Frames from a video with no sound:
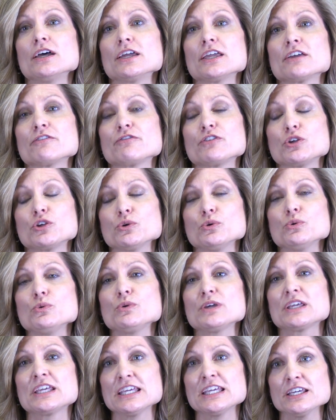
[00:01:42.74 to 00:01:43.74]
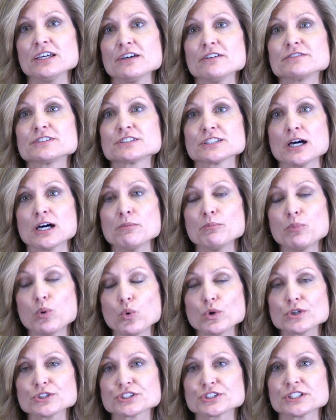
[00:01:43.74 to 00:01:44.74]
if you give some
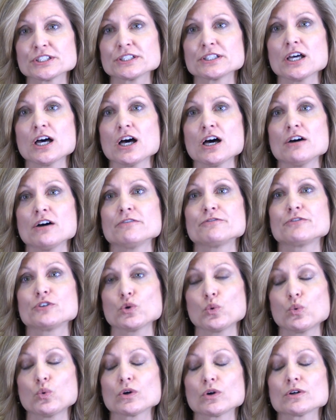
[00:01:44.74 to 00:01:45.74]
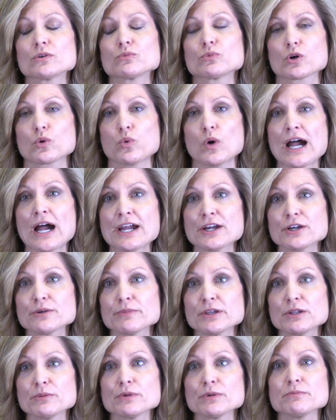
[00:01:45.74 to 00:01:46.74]
portion of your
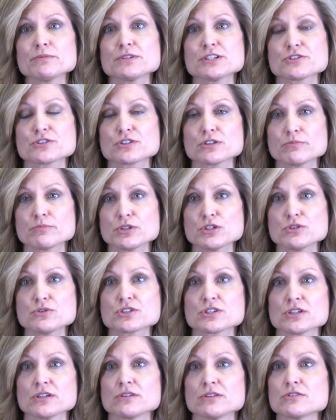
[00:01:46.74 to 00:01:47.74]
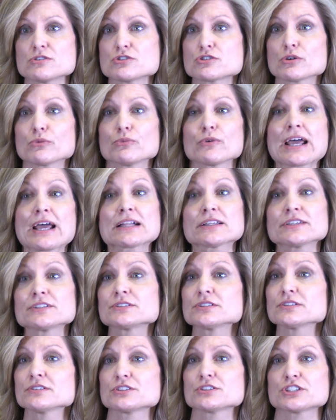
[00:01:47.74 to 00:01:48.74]
required minimum distribution directly
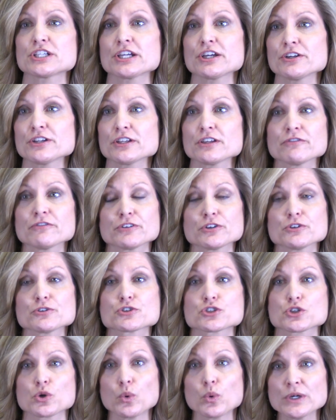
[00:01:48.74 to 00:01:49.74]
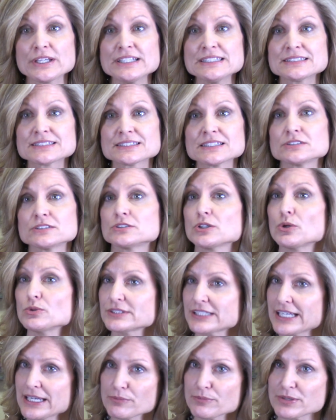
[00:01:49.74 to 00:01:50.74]
to the charity of your choice,
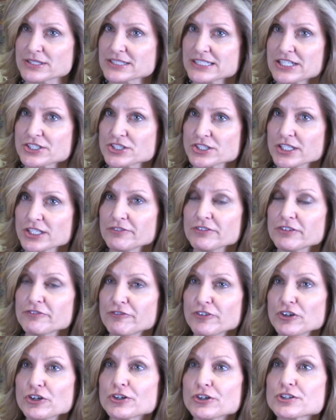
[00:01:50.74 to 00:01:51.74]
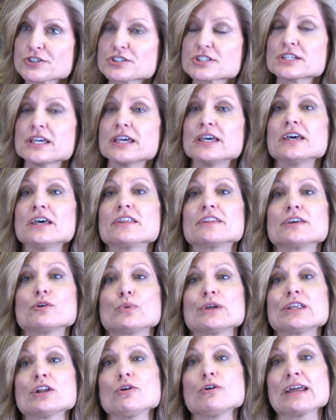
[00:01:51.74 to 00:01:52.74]
don't take possession of it first,
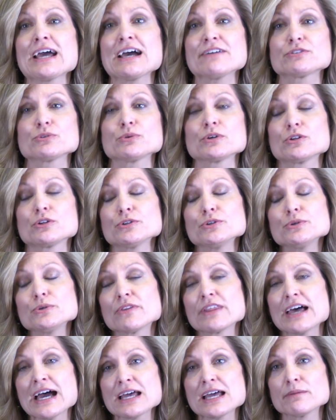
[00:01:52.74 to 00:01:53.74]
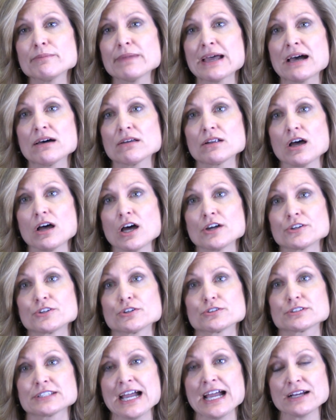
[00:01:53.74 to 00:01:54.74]
then we don't have to include that amount on
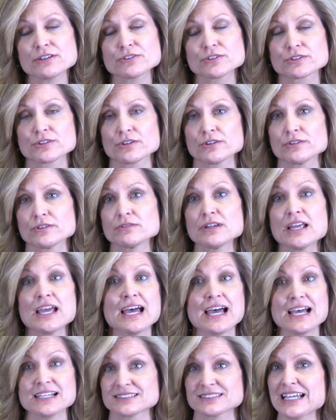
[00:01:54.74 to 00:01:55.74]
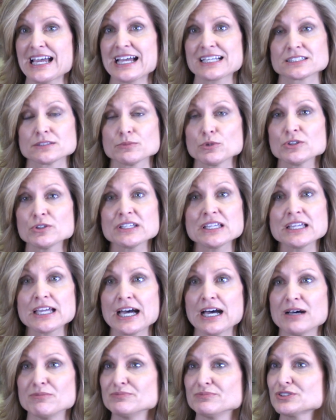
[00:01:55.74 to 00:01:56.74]
your tax return as taxable
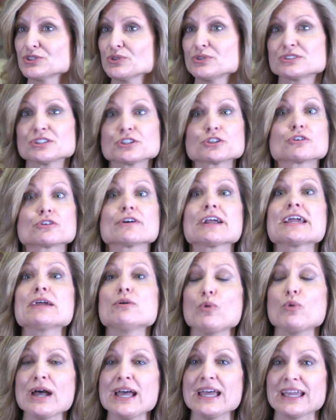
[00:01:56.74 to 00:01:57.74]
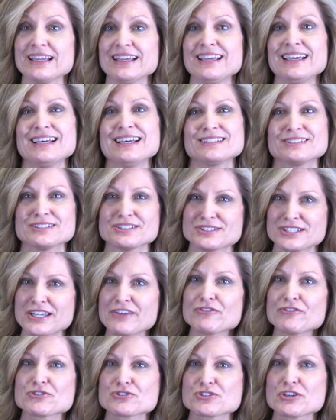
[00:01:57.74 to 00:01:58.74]
income. So it's a great way to
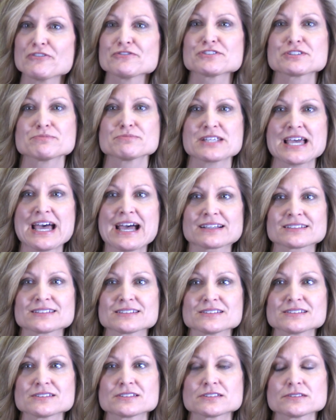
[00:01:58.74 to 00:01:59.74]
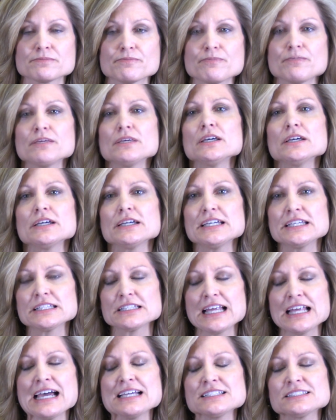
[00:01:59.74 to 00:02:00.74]
save yourself some taxes.
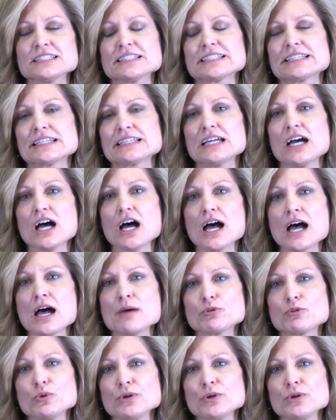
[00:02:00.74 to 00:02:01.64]
And lastly, I'm